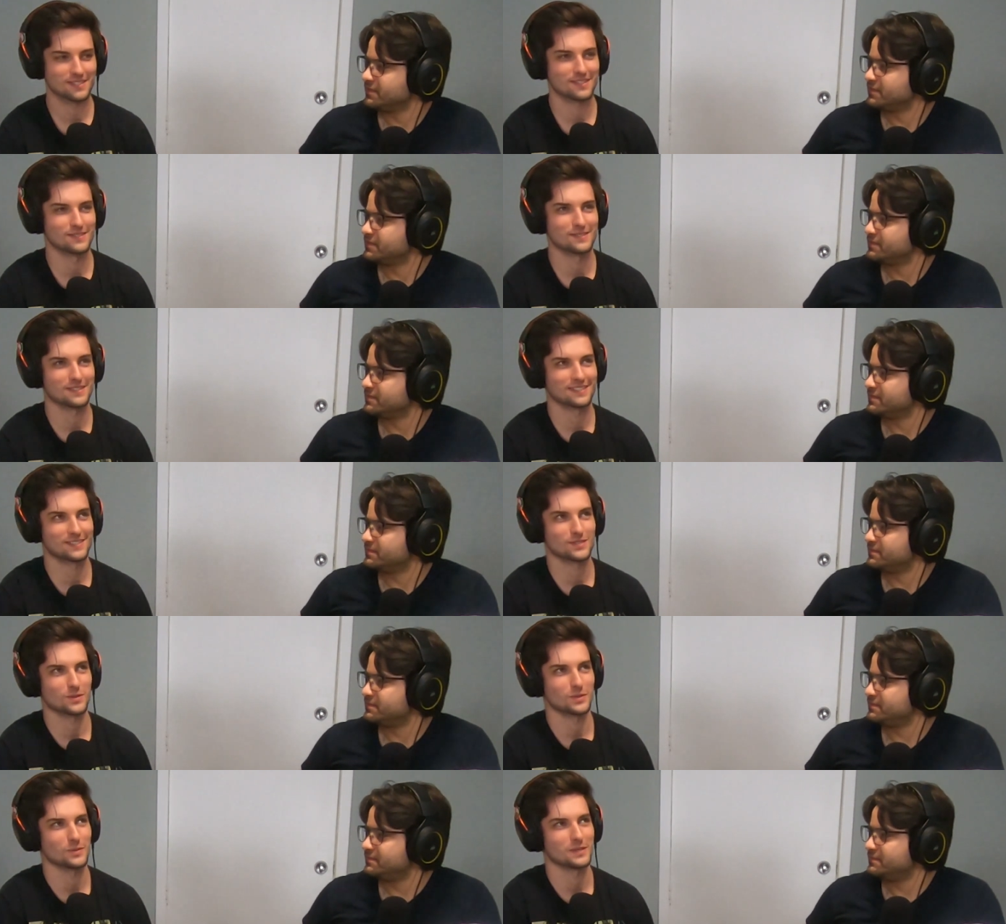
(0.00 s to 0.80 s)

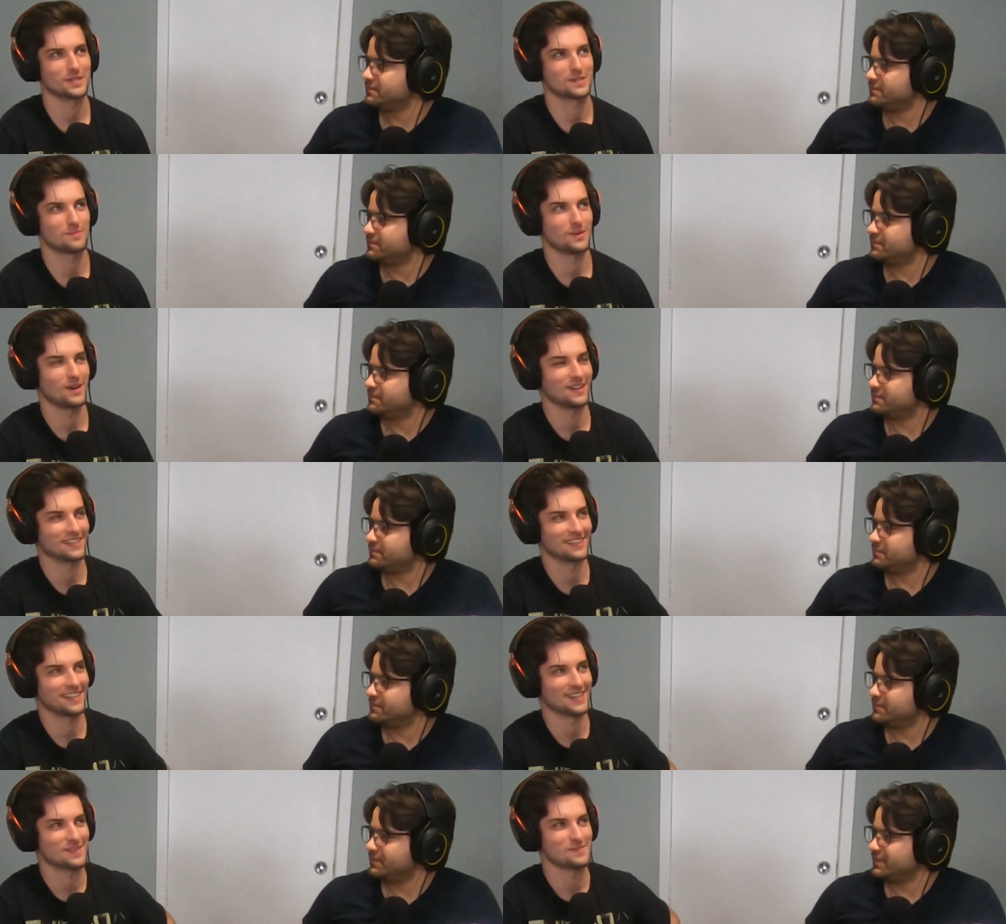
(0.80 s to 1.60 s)
Speaker 1: is sort of what
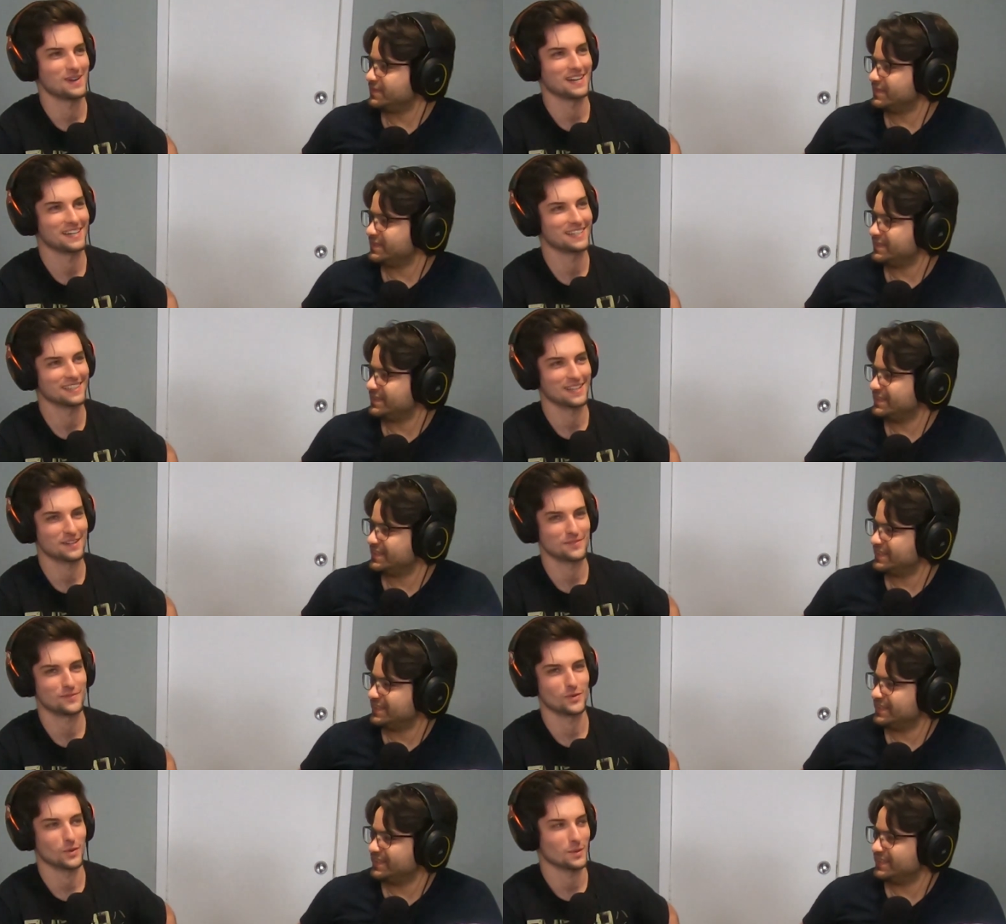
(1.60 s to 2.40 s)
spawned like my
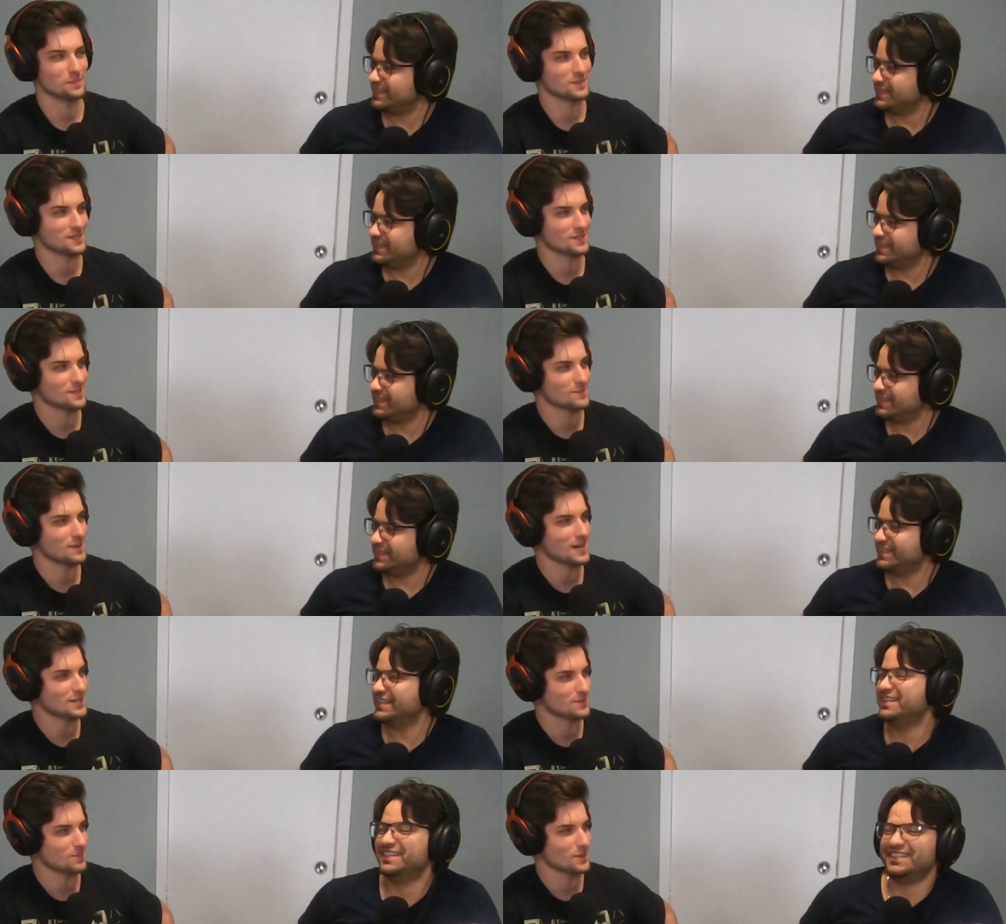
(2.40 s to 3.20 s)
like forms in
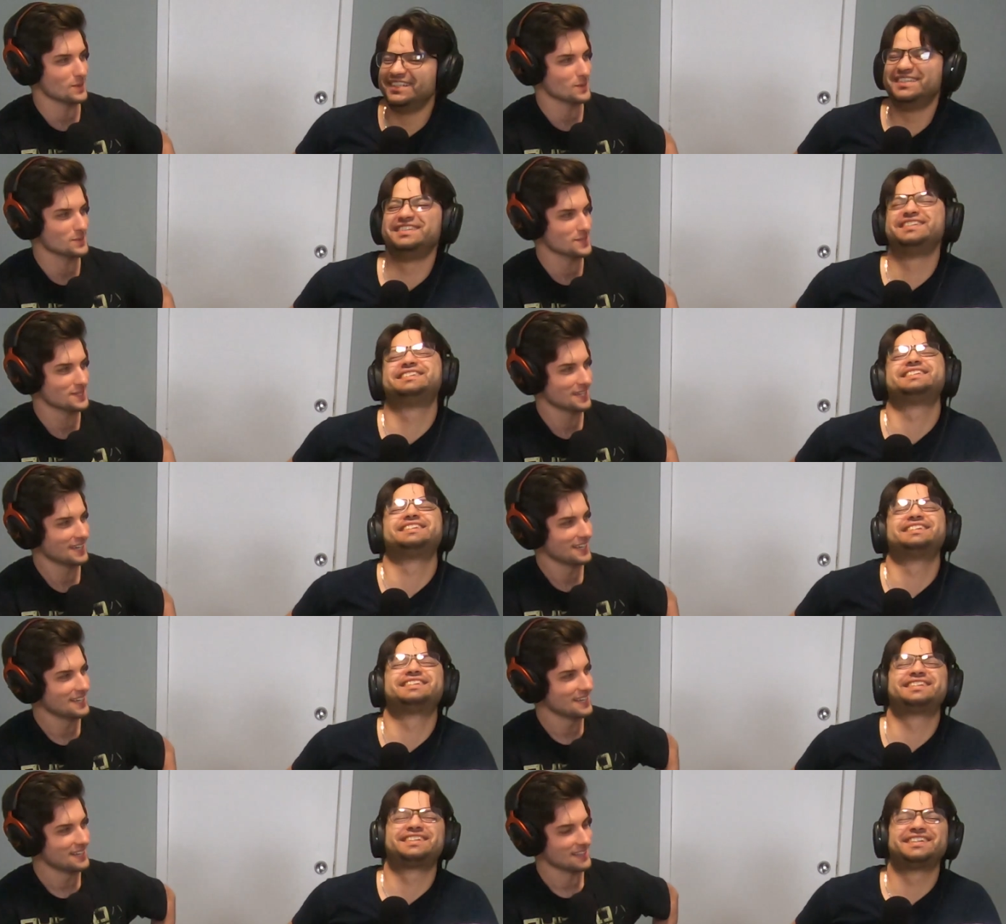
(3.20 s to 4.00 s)
Smash Bros
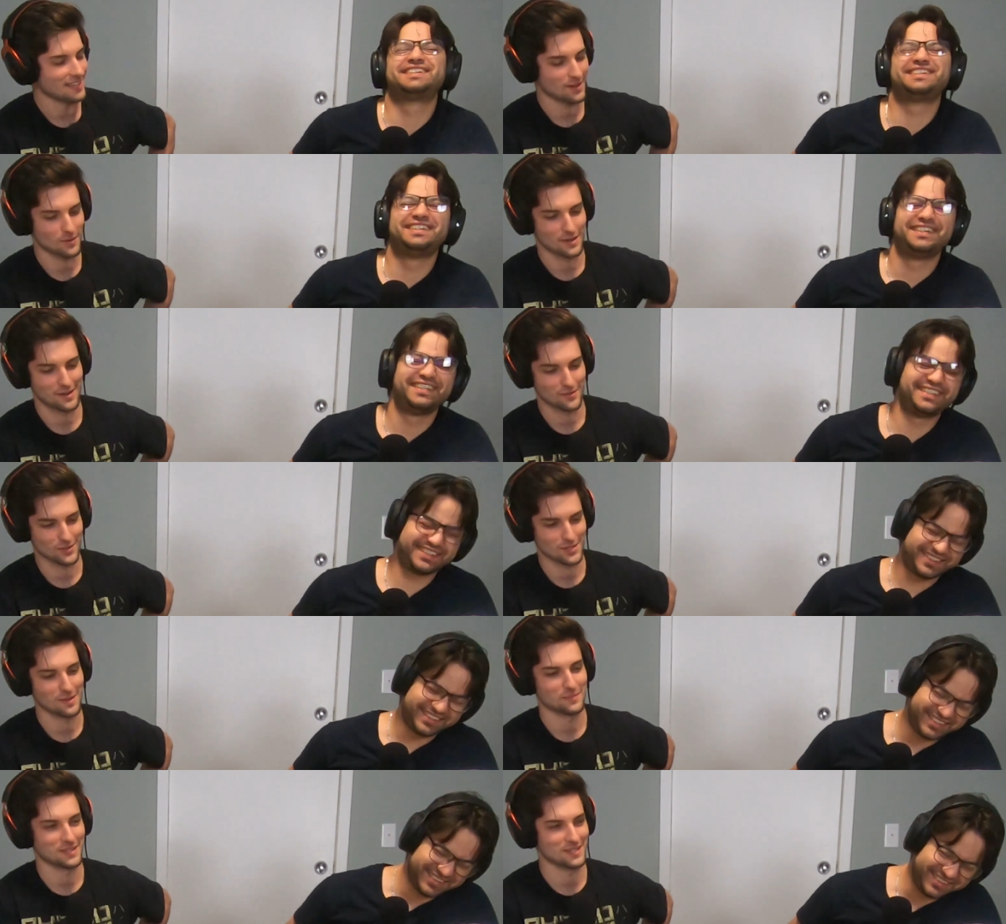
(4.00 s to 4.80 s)
like
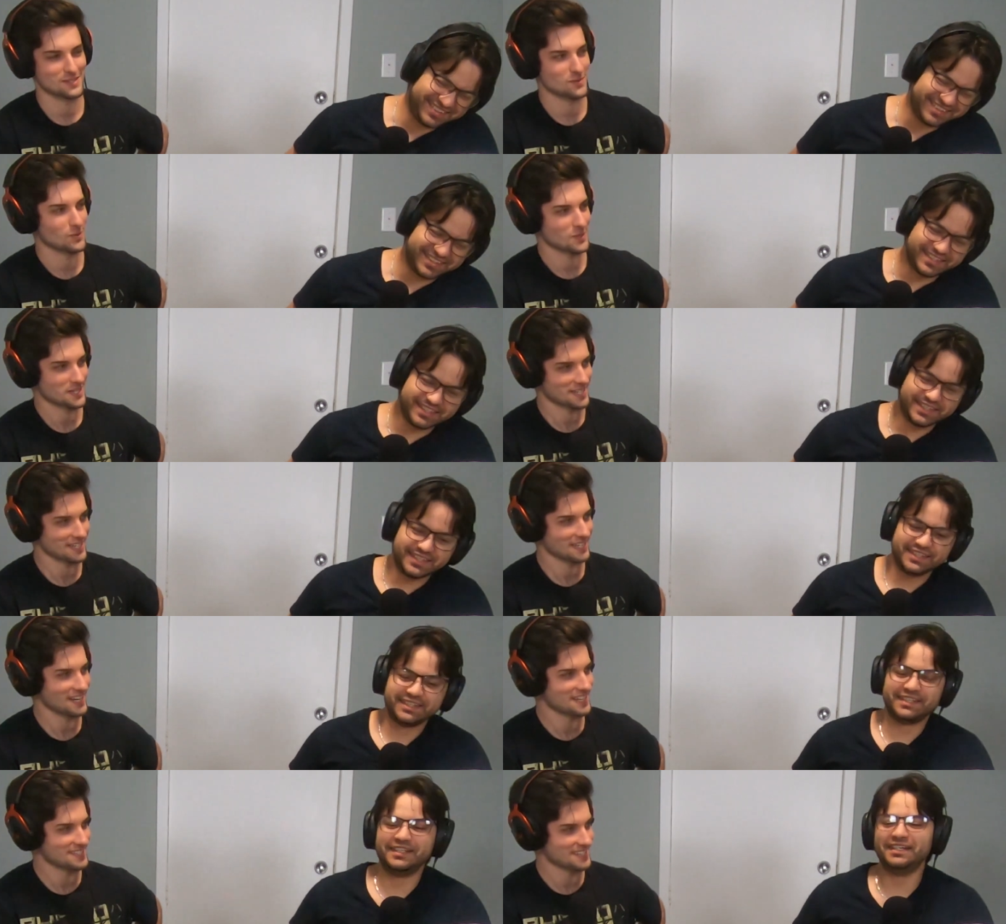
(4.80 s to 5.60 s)
whenever something isn't
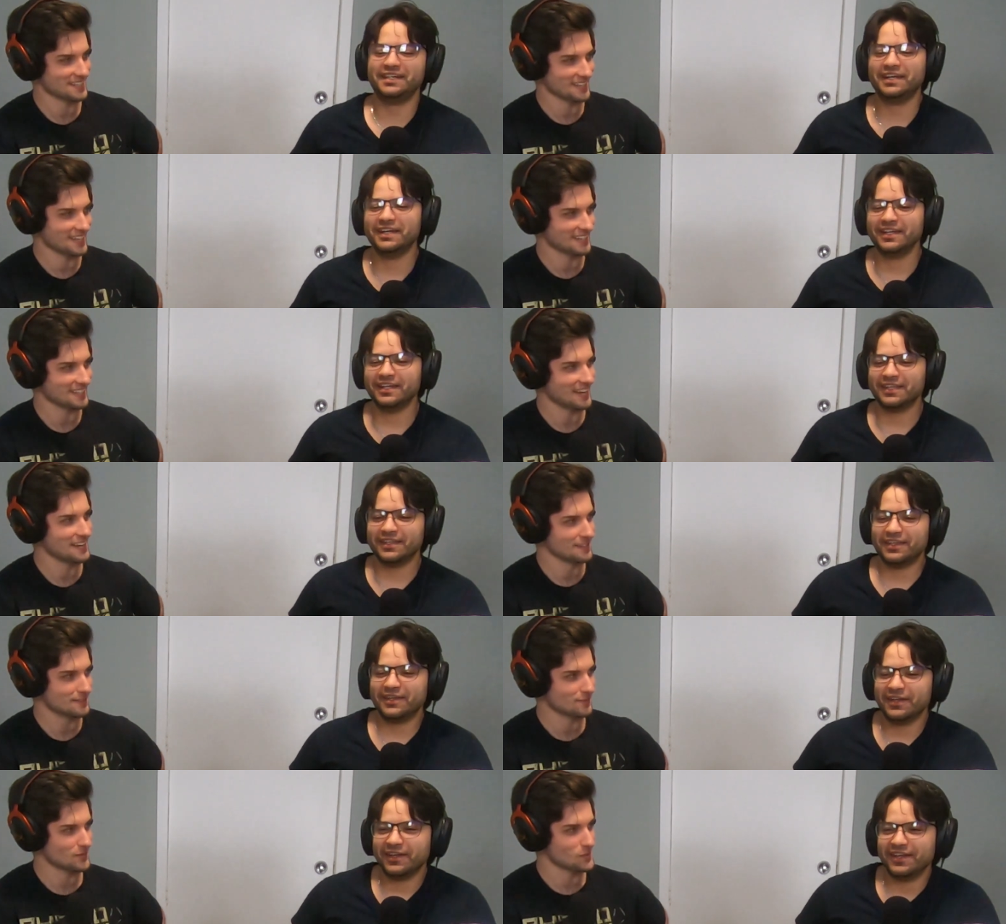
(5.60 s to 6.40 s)
working and I say like
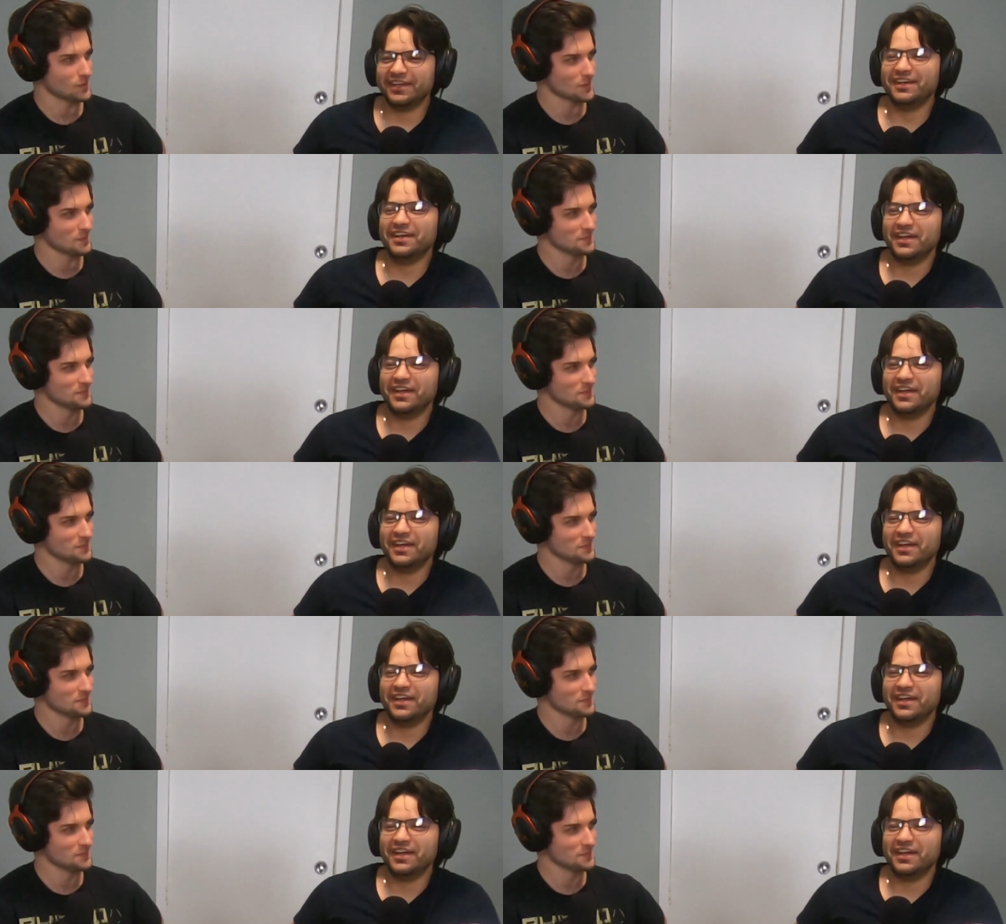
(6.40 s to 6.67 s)
eighth form.